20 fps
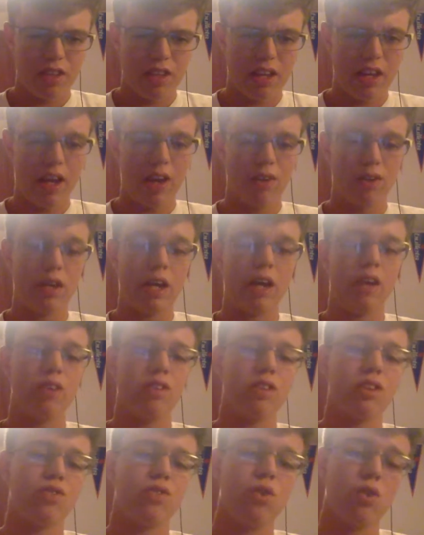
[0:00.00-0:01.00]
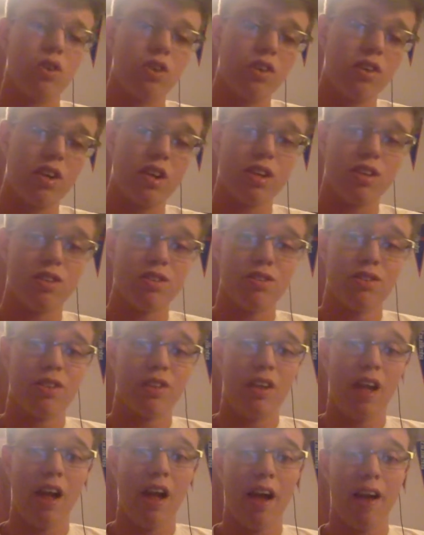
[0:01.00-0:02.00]
Out out of these four, it's
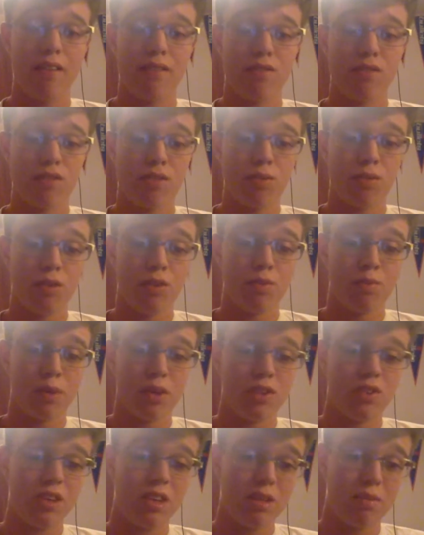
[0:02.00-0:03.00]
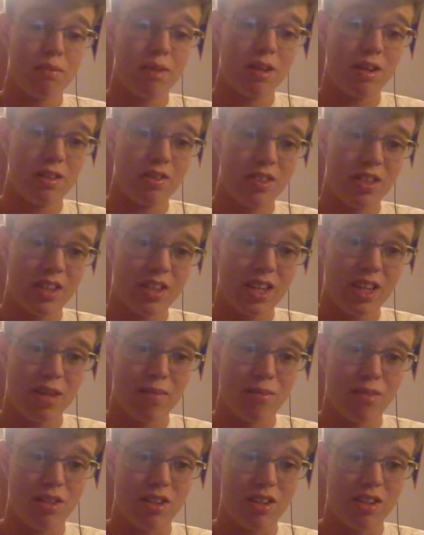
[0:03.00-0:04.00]
I would much rather bet on this
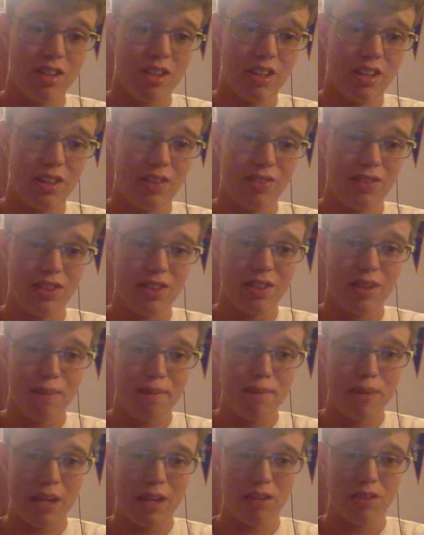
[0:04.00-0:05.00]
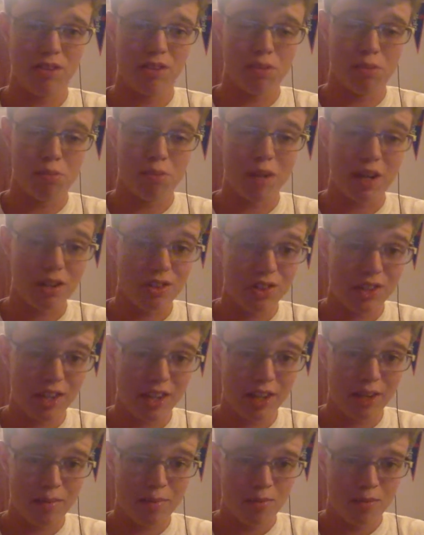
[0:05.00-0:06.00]
game than even the Bengals and Browns
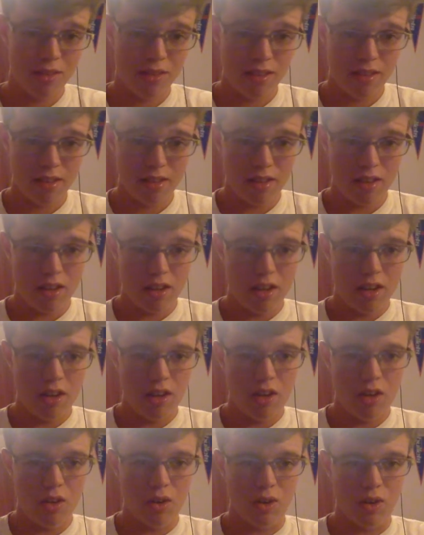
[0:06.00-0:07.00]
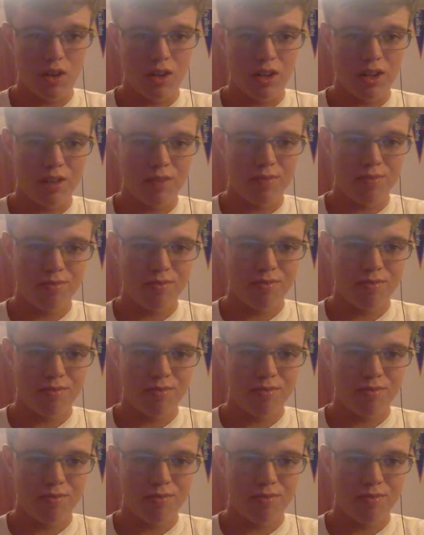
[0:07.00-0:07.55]
game, or um,